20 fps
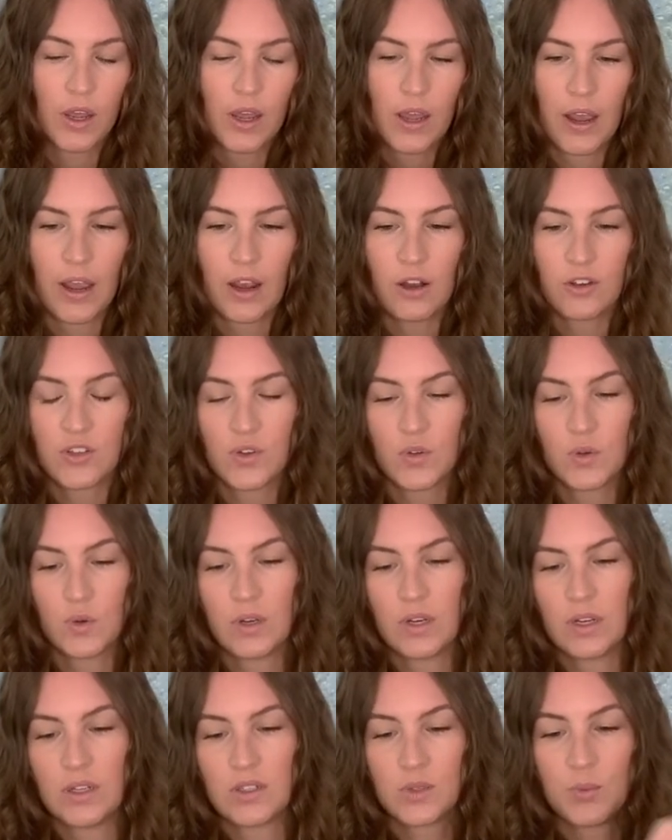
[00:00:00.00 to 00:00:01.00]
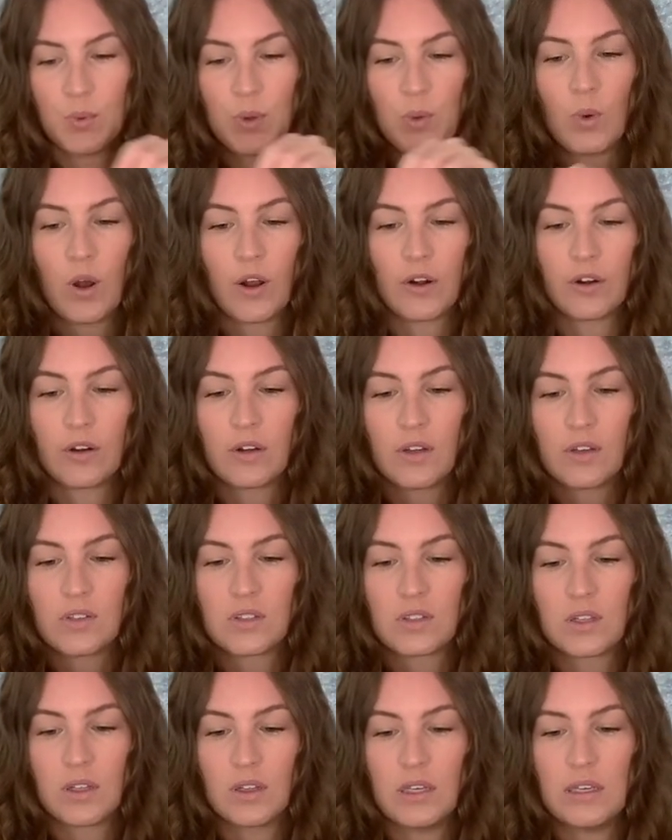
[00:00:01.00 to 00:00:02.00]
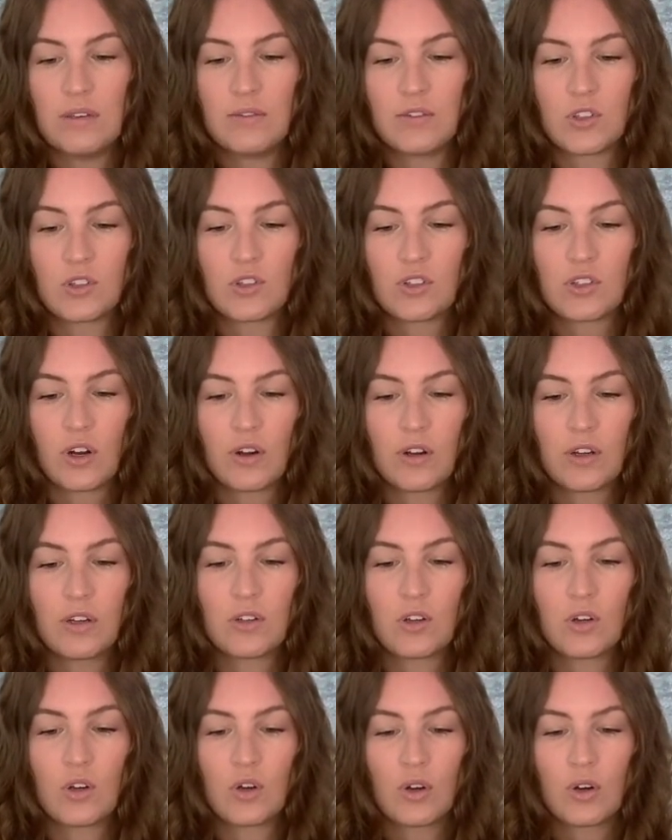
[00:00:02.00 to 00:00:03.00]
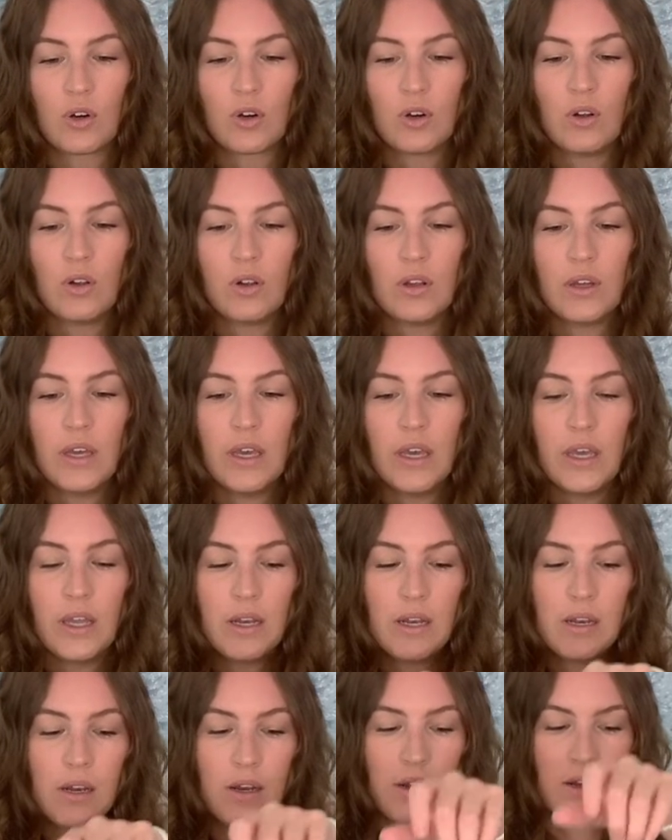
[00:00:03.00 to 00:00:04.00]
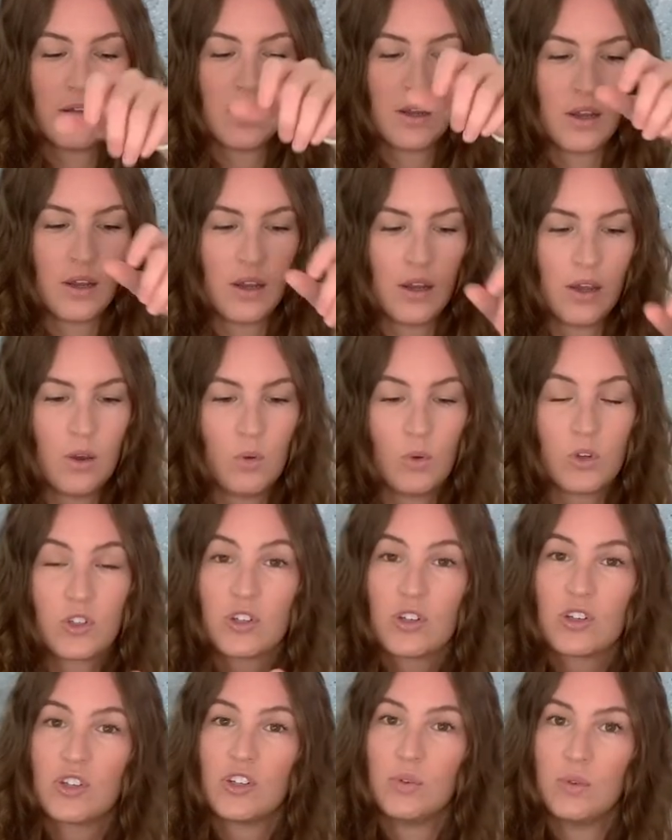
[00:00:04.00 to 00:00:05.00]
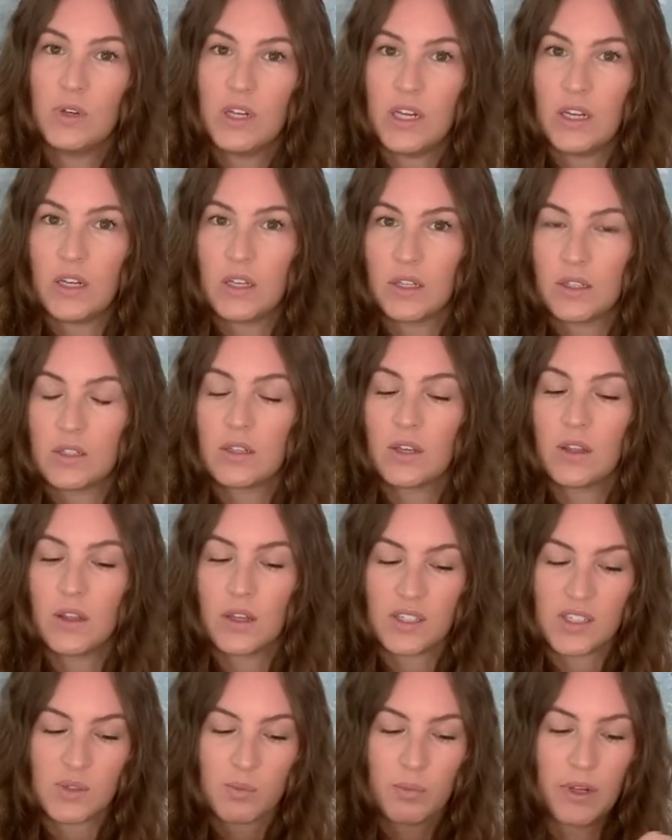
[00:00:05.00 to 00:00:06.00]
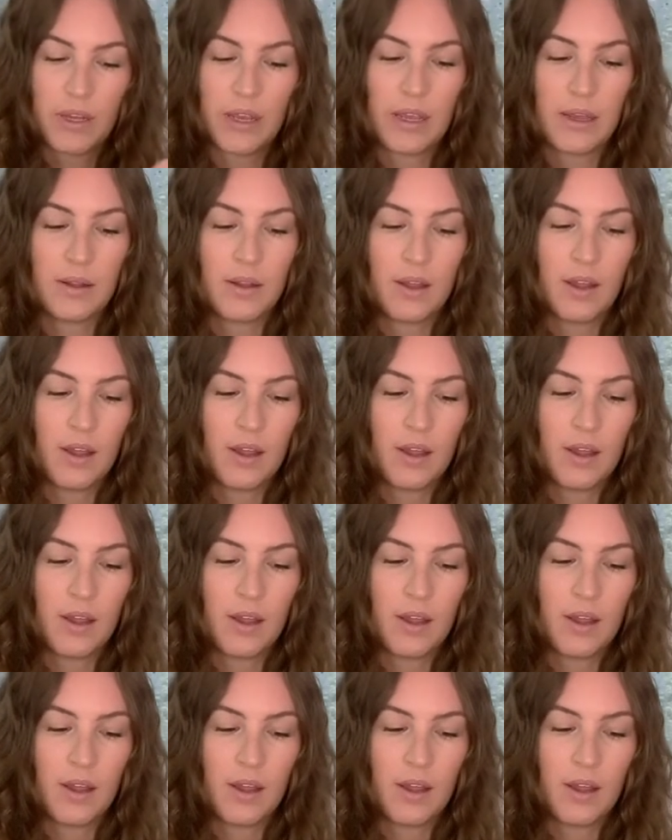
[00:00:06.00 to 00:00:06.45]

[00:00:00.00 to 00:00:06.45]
I also know it needs to be watered because the leaves are starting to curl in, which is unique to this plant.